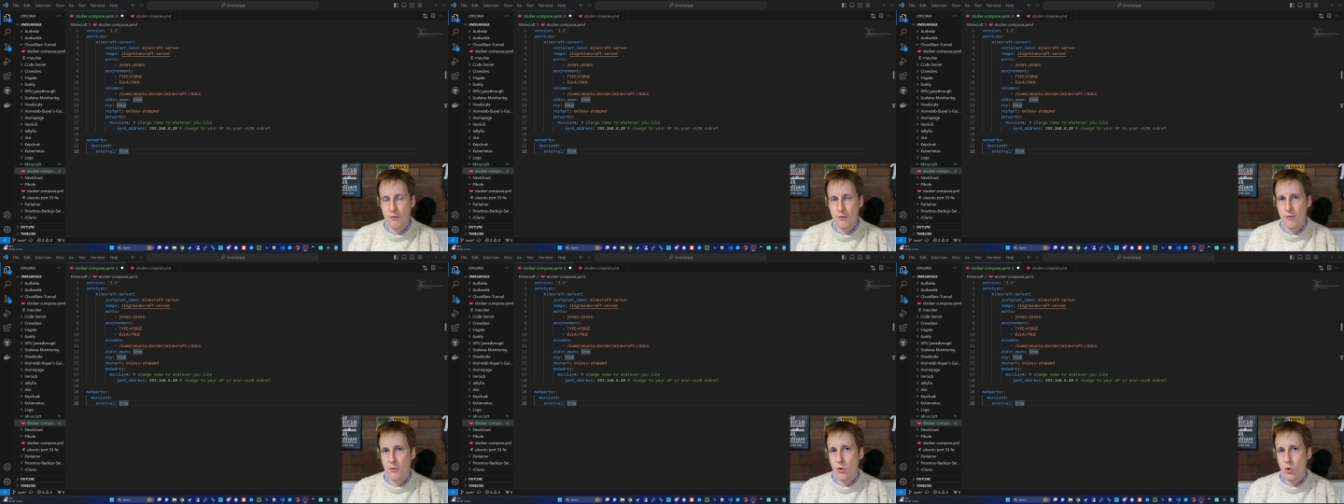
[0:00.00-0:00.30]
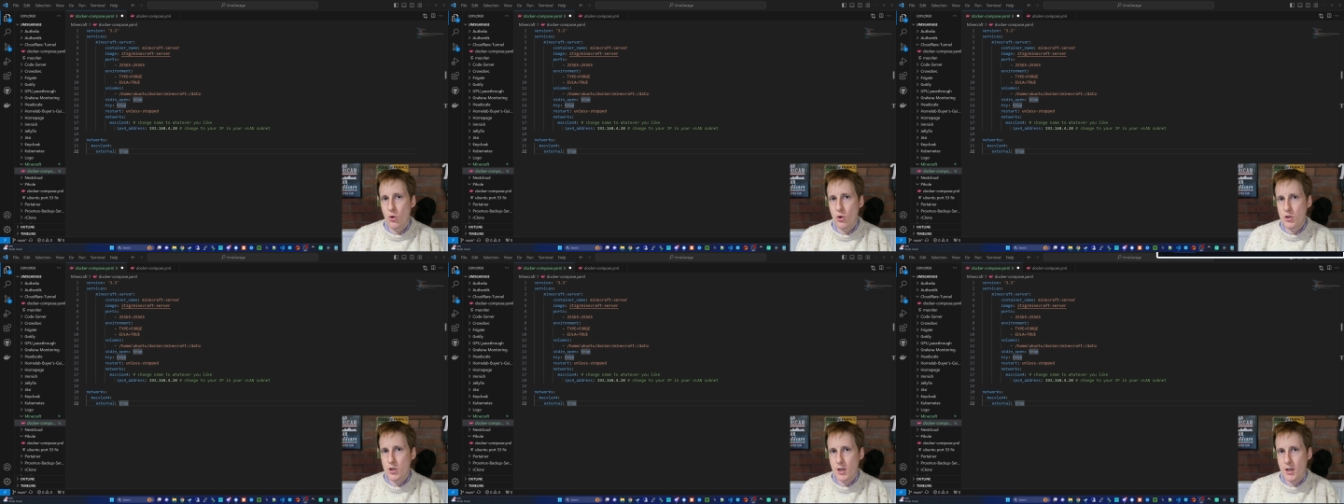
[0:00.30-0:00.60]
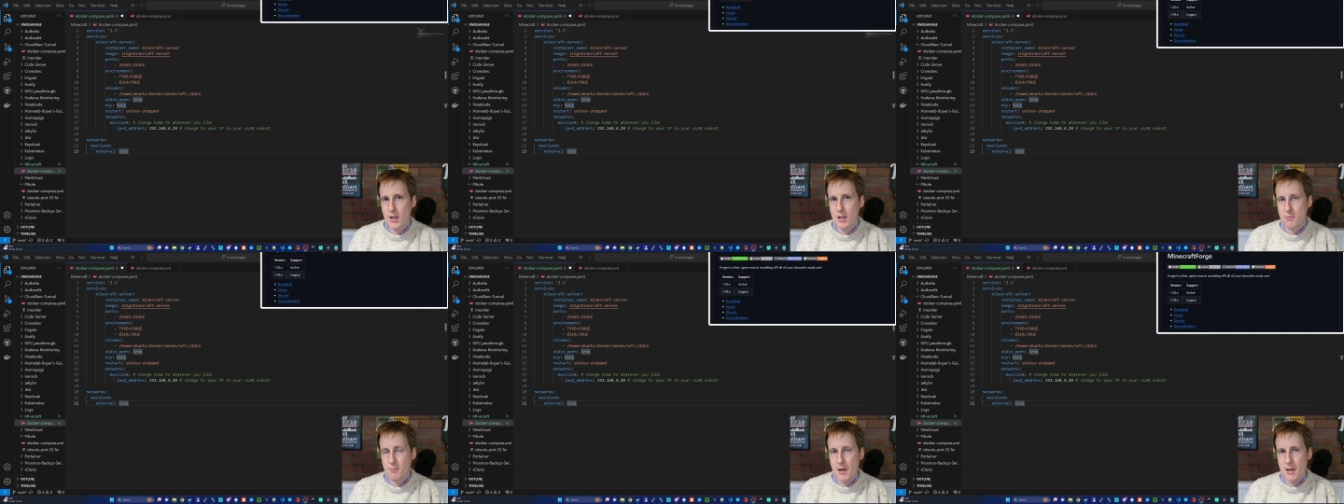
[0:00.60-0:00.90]
Forge
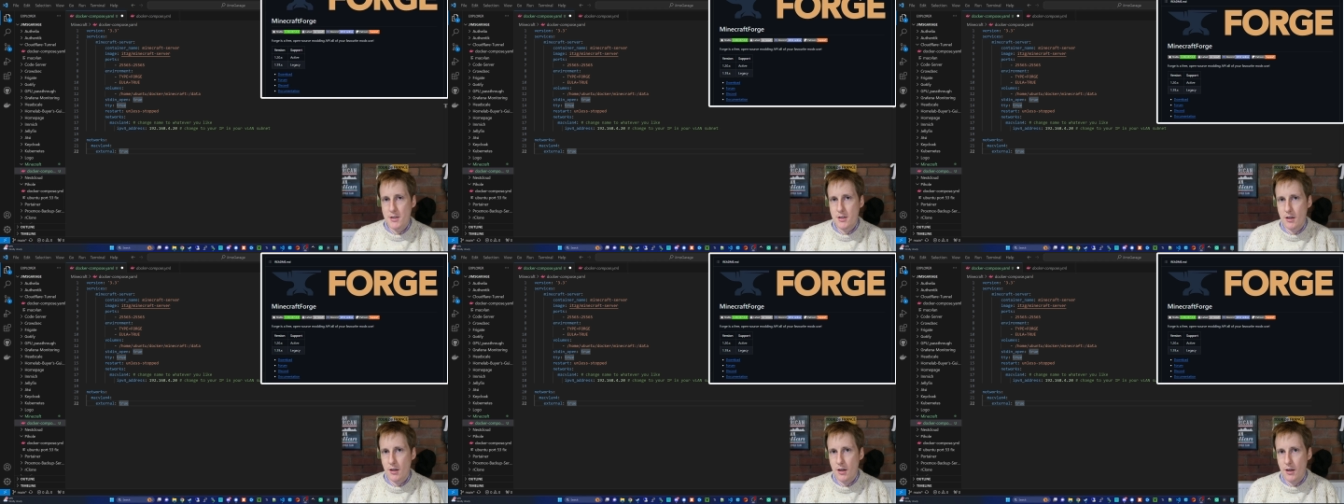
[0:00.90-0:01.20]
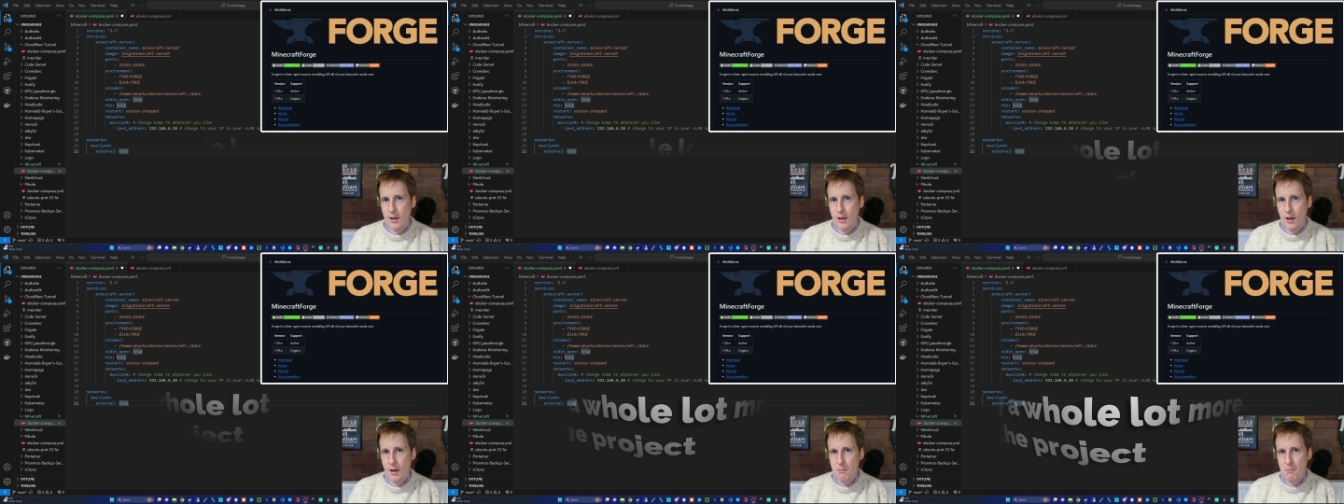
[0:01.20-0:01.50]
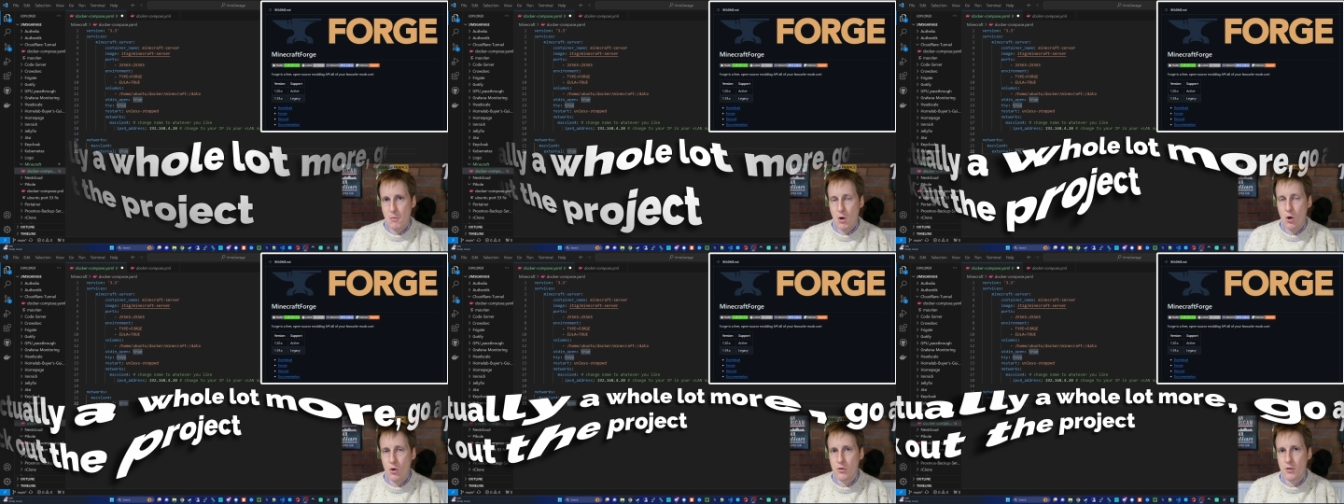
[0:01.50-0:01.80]
is basically a
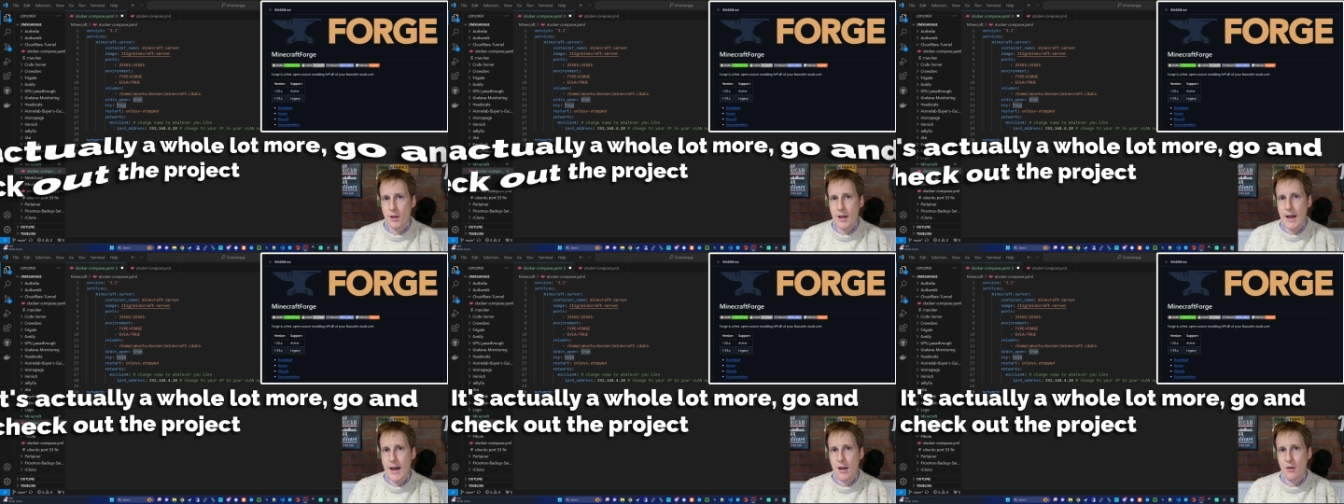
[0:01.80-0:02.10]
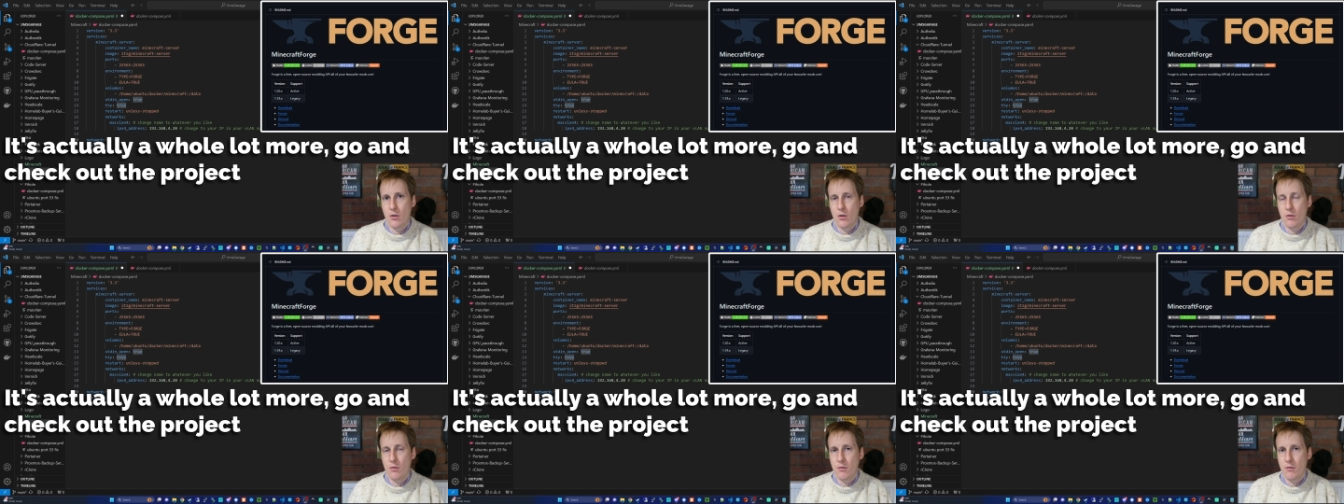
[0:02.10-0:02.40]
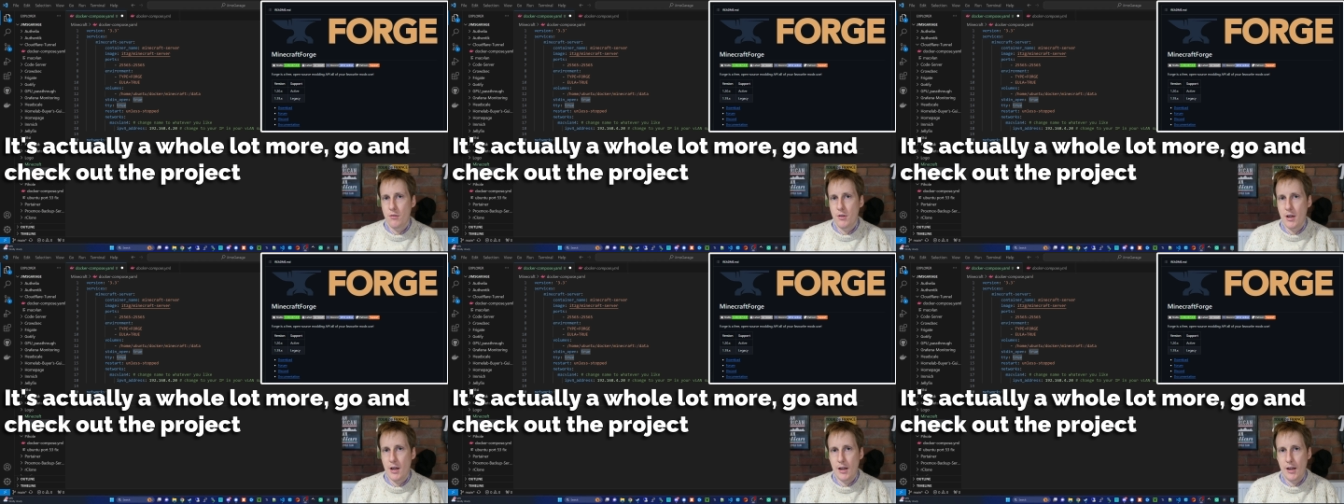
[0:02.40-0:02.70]
mod
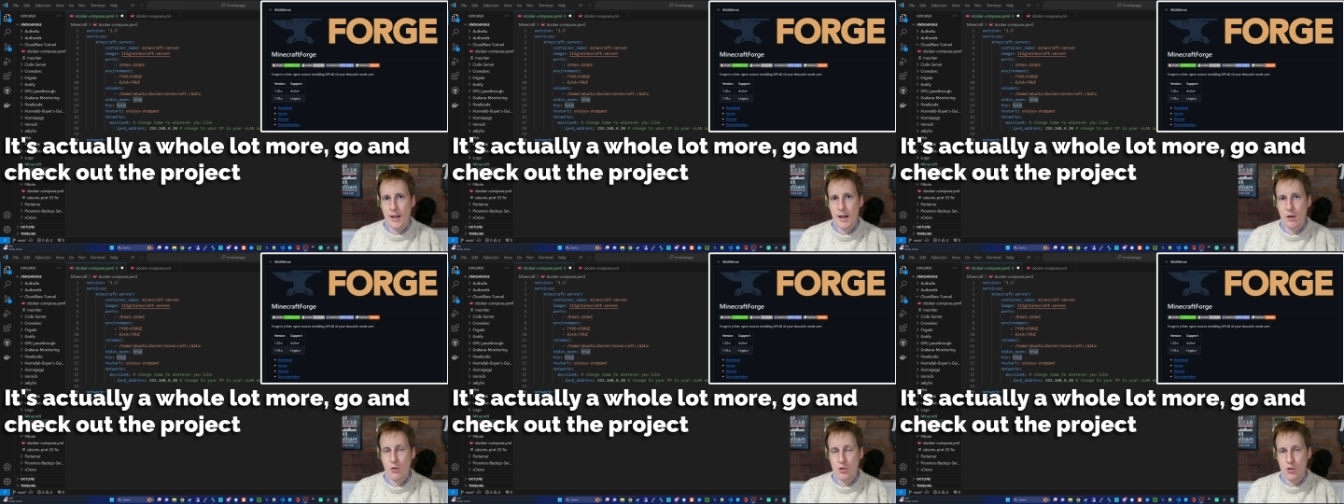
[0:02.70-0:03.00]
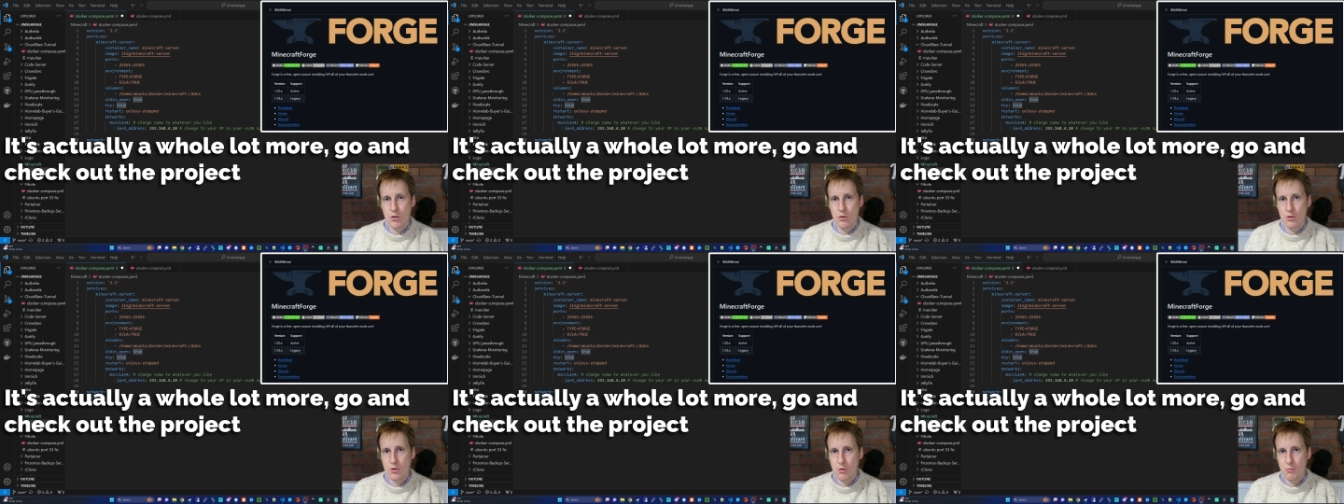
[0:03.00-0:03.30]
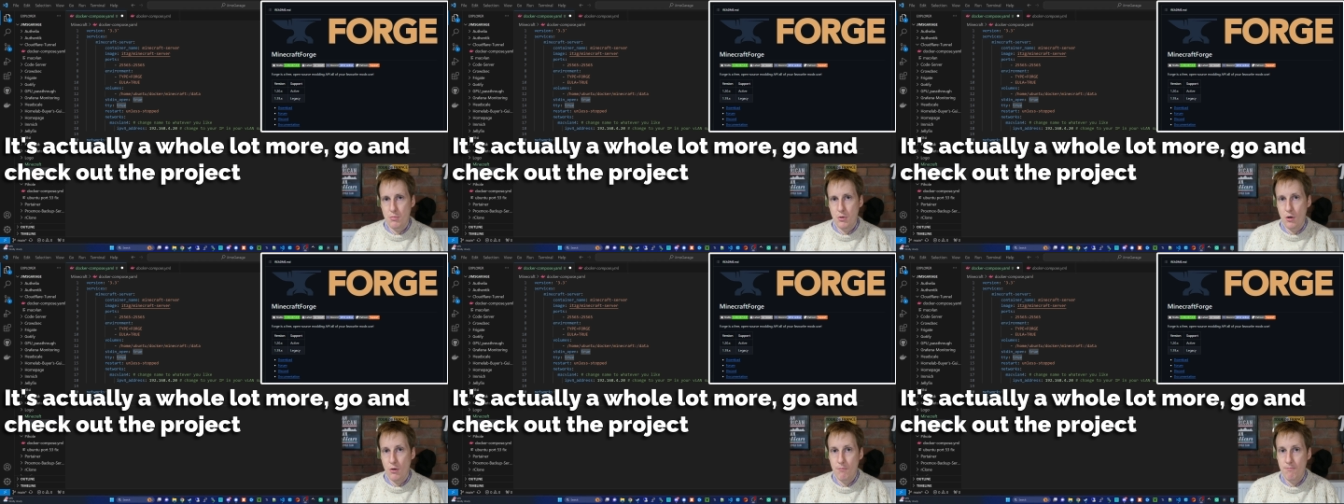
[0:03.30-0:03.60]
add-on that allows you
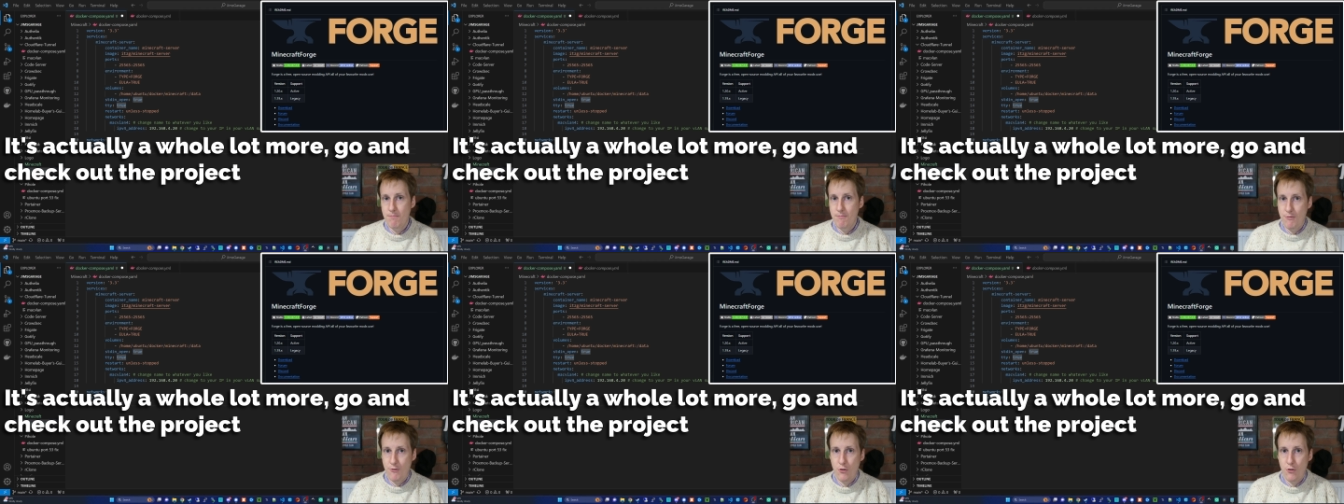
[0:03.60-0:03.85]
to put